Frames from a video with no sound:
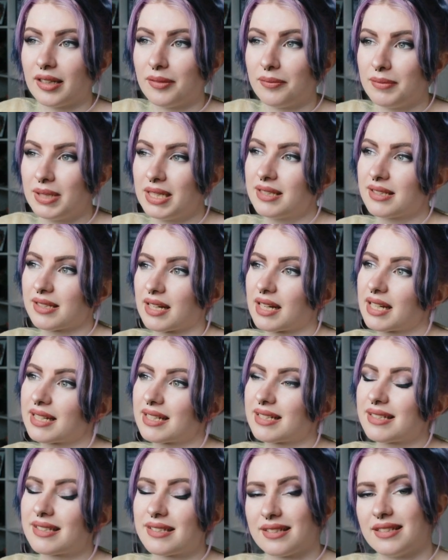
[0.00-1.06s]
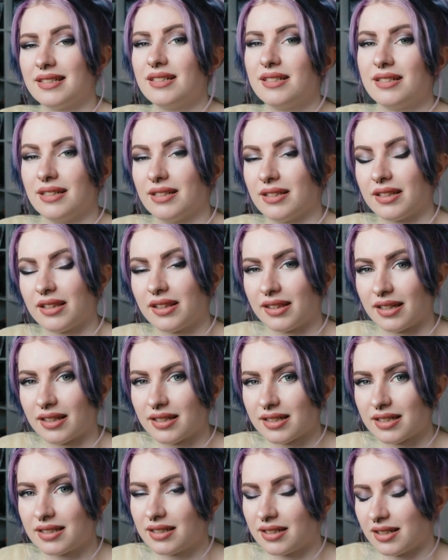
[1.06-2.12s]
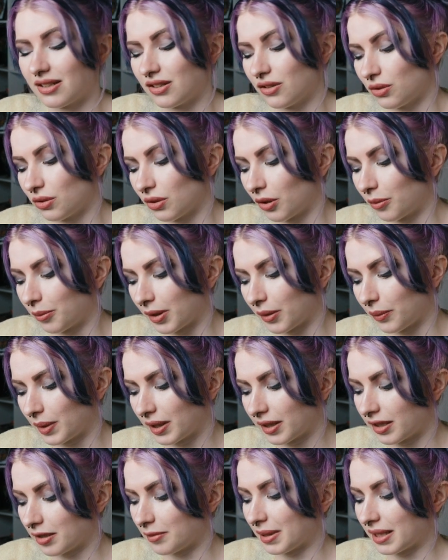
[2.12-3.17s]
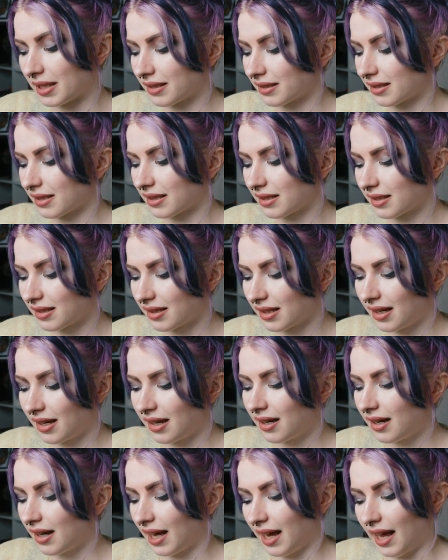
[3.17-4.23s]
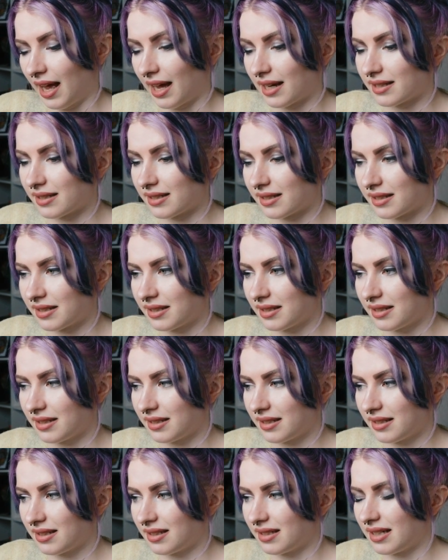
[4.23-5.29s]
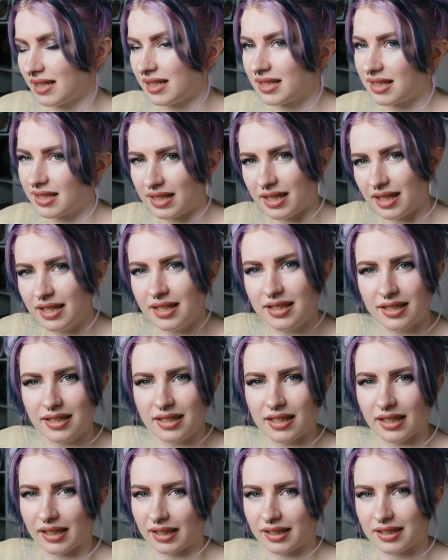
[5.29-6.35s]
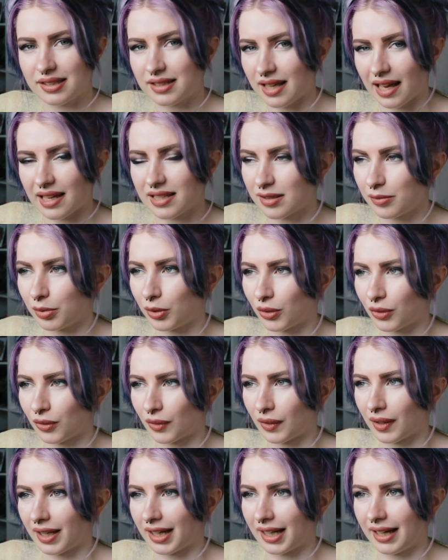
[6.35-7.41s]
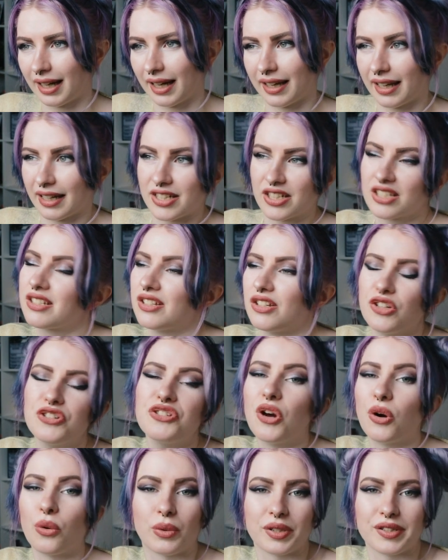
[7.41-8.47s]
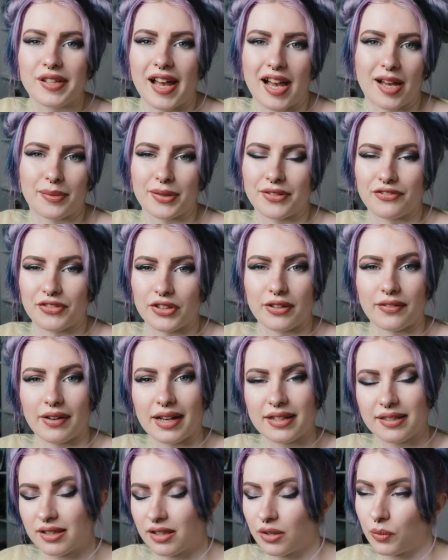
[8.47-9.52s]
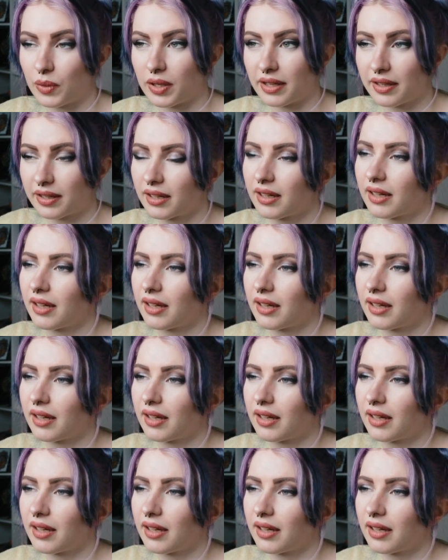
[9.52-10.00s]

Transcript: It means that I can see the things I need to do on my weekly basis, and it's easy and accessible, and I just know what's happening for the rest of the week.